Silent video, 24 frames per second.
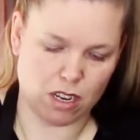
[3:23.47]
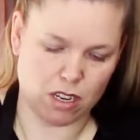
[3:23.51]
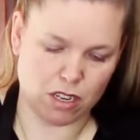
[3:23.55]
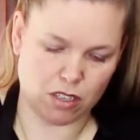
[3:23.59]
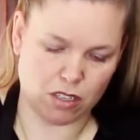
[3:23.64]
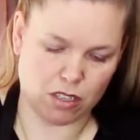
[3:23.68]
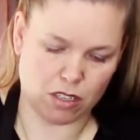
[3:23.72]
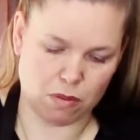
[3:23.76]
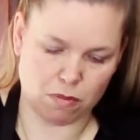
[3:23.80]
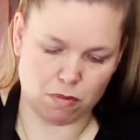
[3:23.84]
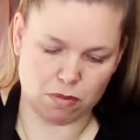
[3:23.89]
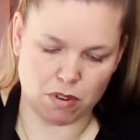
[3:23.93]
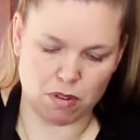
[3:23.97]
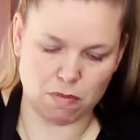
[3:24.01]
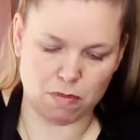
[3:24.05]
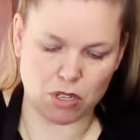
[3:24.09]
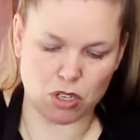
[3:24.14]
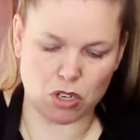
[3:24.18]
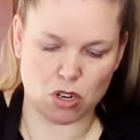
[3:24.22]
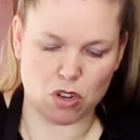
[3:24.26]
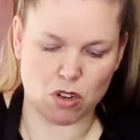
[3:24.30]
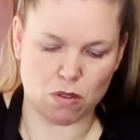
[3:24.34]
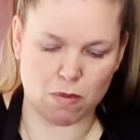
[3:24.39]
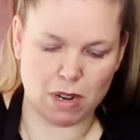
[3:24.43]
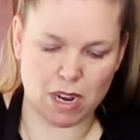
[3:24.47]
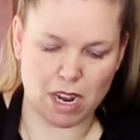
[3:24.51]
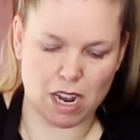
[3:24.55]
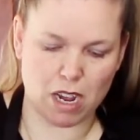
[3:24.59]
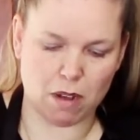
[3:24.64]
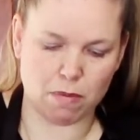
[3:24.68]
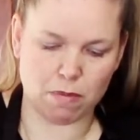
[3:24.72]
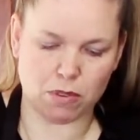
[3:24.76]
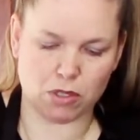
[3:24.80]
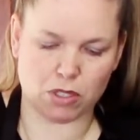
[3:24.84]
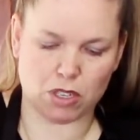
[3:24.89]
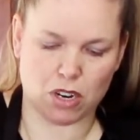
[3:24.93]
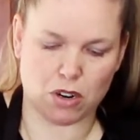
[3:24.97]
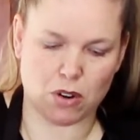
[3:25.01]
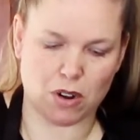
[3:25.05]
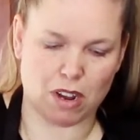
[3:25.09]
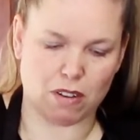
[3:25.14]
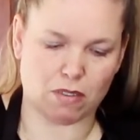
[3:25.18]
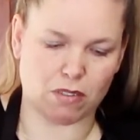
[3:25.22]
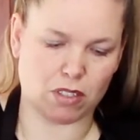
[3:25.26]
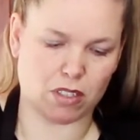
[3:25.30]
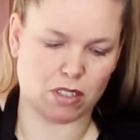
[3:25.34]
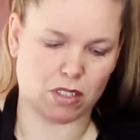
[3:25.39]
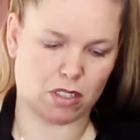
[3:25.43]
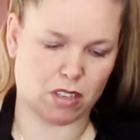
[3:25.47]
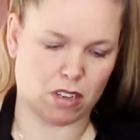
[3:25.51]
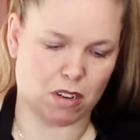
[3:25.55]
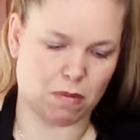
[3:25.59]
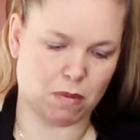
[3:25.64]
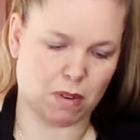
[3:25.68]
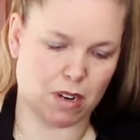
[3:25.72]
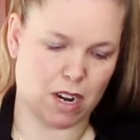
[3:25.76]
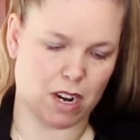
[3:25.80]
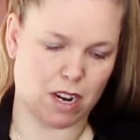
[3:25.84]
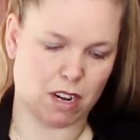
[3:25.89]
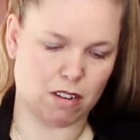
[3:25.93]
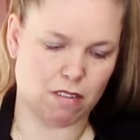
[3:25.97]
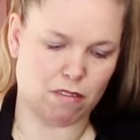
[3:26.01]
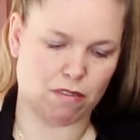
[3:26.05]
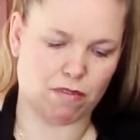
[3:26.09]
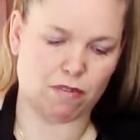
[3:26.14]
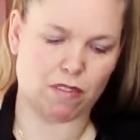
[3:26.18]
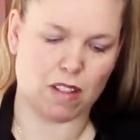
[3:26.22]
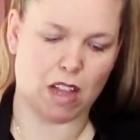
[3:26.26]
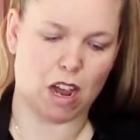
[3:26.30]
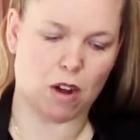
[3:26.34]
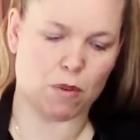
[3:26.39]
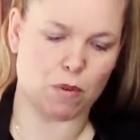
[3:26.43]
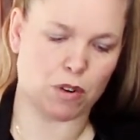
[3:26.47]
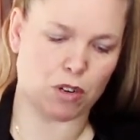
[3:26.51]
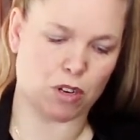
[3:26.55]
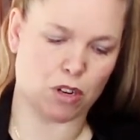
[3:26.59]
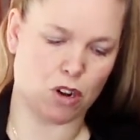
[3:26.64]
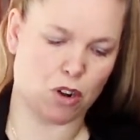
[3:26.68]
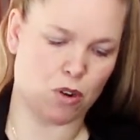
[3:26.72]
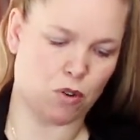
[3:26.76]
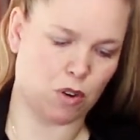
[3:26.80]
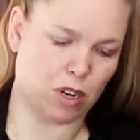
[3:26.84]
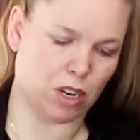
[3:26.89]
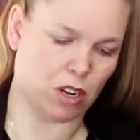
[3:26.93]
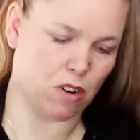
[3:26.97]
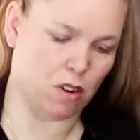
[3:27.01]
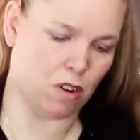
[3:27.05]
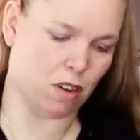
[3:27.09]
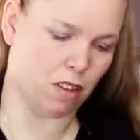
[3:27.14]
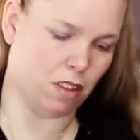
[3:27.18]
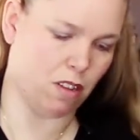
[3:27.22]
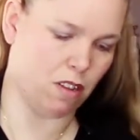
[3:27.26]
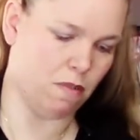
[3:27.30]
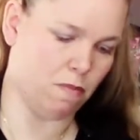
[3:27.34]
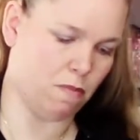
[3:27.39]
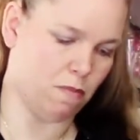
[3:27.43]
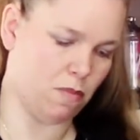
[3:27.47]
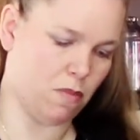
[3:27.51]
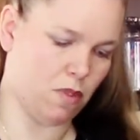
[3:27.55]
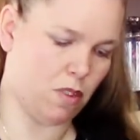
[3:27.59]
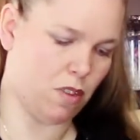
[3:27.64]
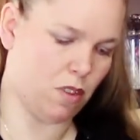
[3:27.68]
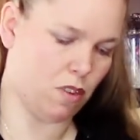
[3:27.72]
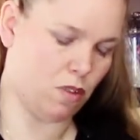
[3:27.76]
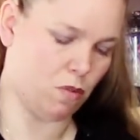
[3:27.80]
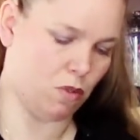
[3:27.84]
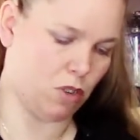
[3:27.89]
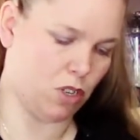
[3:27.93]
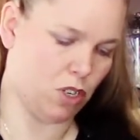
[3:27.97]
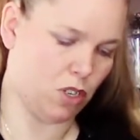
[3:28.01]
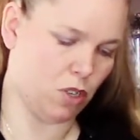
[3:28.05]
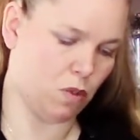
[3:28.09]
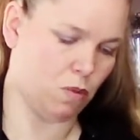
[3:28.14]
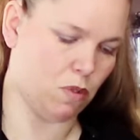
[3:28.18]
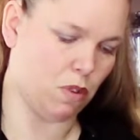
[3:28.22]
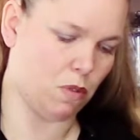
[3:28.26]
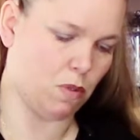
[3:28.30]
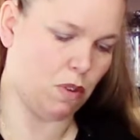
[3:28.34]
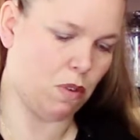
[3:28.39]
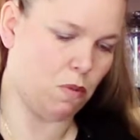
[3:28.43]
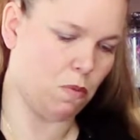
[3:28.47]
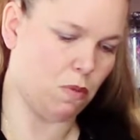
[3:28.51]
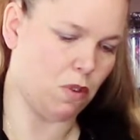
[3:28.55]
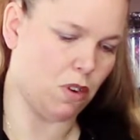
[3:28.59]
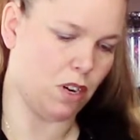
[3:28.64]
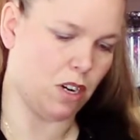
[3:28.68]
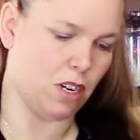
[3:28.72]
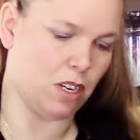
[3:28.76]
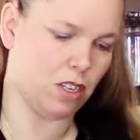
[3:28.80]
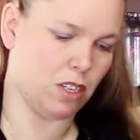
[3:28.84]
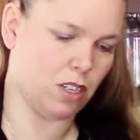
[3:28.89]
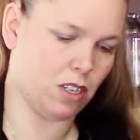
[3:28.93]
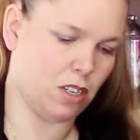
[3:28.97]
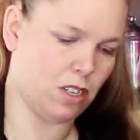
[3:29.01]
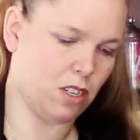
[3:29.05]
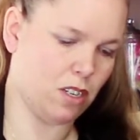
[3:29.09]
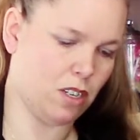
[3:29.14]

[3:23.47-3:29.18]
So pretty much all my apples now have some kind of flour coating on them, which is what we want.